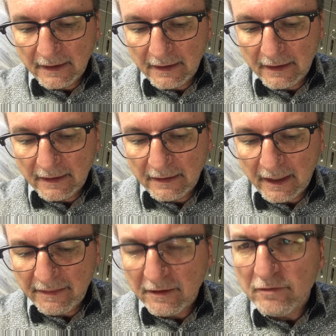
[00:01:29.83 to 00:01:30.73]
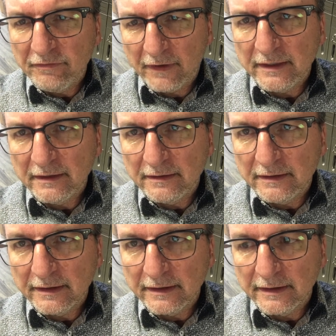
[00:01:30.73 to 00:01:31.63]
I think you'll find it
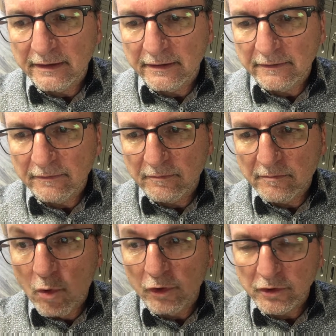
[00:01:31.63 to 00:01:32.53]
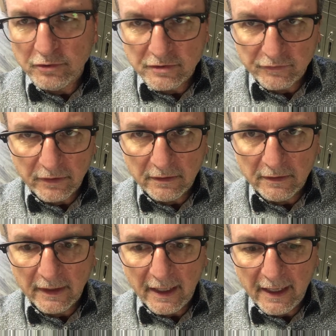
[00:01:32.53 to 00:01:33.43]
more useful,
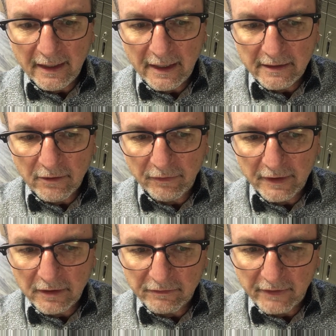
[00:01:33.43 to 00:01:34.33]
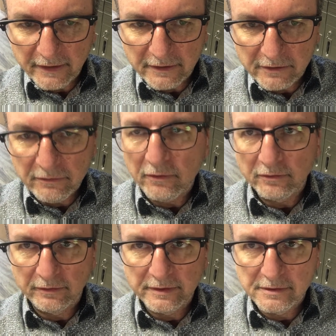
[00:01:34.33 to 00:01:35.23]
and I don't think you'll find it too
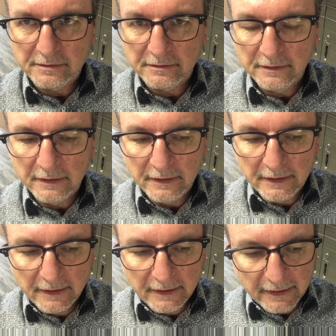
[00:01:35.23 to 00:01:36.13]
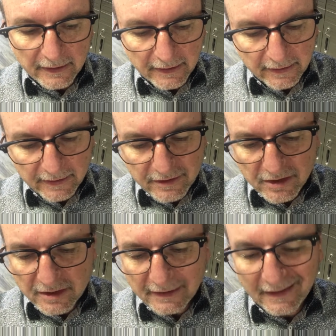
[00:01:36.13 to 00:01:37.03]
onerous. It's
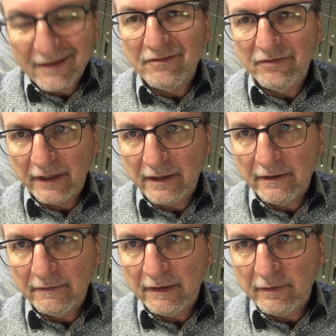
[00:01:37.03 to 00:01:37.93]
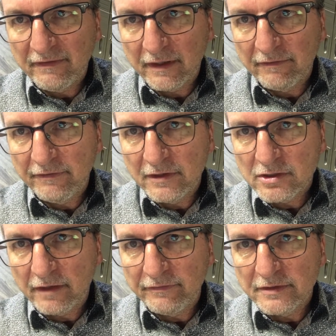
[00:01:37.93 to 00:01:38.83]
just a little unfair that we've got to
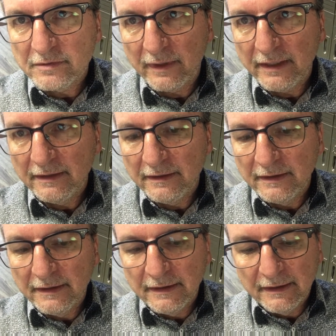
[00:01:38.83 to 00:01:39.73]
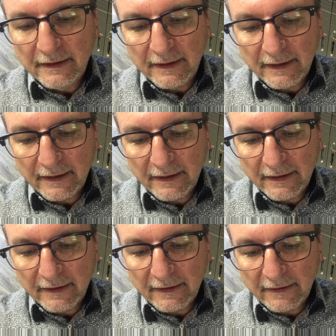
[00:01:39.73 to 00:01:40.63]
finish off this way.
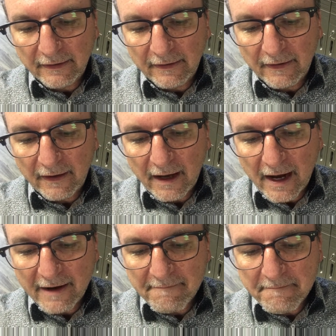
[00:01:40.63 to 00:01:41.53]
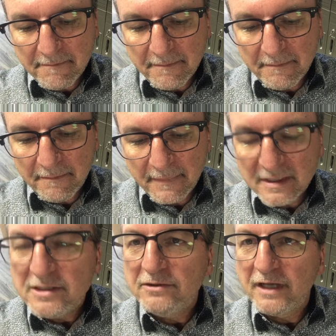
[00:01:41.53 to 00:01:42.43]
I
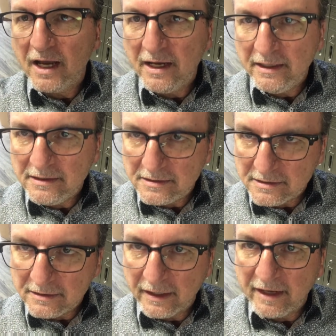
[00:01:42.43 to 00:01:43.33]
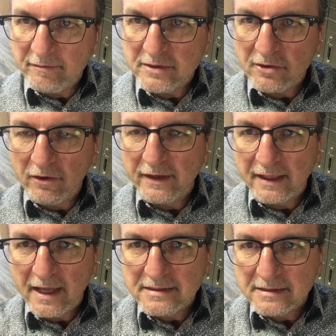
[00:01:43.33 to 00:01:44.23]
miss you guys, like I've missed all the
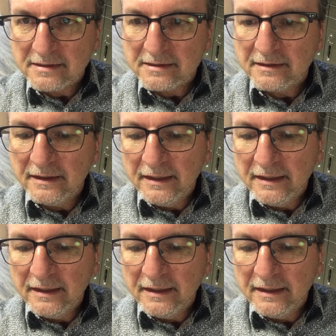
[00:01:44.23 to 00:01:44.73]
classes